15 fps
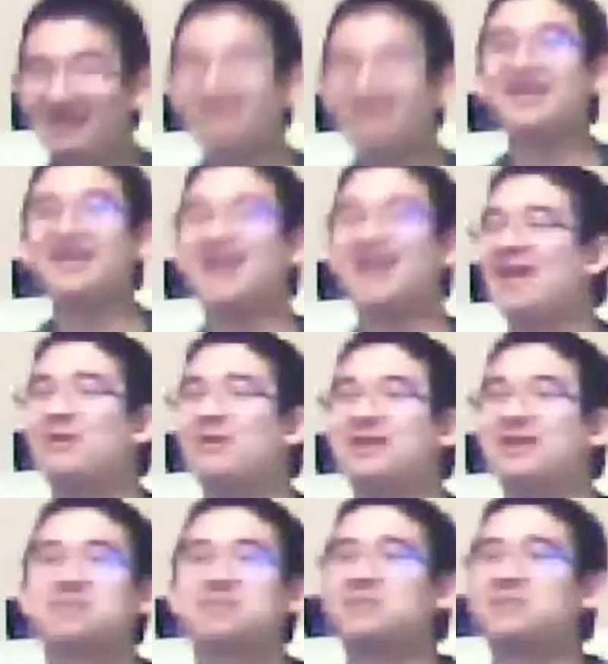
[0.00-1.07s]
I don't think
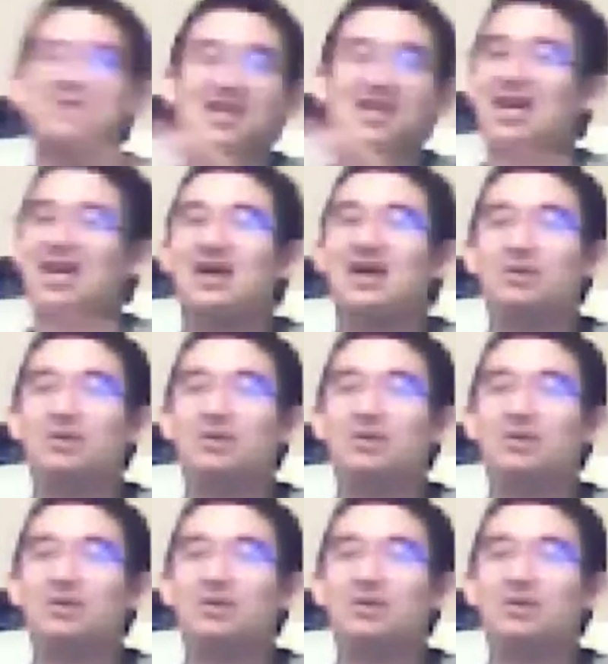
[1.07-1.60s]
anyone expected